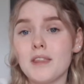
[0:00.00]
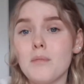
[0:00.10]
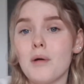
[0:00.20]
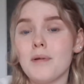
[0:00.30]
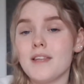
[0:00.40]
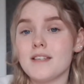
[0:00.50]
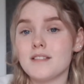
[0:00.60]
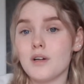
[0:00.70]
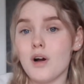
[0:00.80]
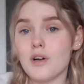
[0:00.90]
them up in this
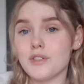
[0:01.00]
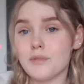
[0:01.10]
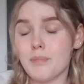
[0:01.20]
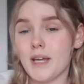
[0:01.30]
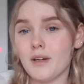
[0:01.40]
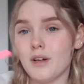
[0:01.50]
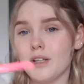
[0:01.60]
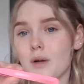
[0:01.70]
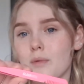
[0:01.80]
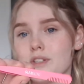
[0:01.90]
gorgeous pink
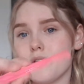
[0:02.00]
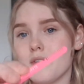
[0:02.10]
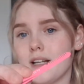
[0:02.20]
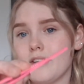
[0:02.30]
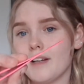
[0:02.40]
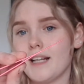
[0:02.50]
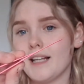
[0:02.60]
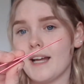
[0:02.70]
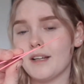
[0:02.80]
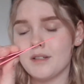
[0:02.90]
colour, which I really
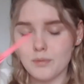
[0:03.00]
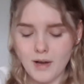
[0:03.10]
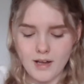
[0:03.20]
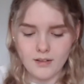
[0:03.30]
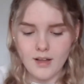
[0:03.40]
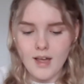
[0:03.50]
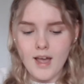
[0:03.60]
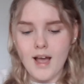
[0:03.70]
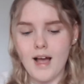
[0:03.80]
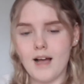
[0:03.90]
like as well,
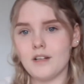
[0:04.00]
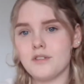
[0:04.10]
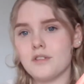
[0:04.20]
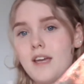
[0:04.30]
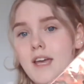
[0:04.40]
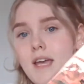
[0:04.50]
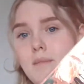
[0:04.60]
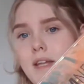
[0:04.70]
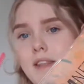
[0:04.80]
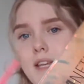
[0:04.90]
and it just
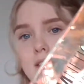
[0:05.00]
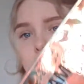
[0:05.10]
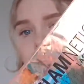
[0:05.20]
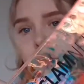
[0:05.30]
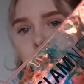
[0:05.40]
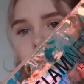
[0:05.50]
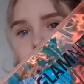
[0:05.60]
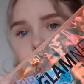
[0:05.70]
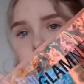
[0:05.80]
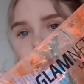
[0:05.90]
came in this
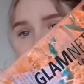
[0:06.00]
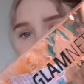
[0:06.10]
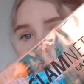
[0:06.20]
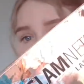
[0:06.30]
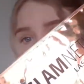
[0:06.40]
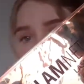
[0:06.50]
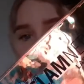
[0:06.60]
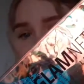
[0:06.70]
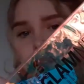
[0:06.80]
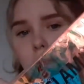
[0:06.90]
gorgeous holographic
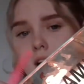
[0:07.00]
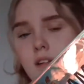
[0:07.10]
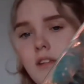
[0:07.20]
bag as well,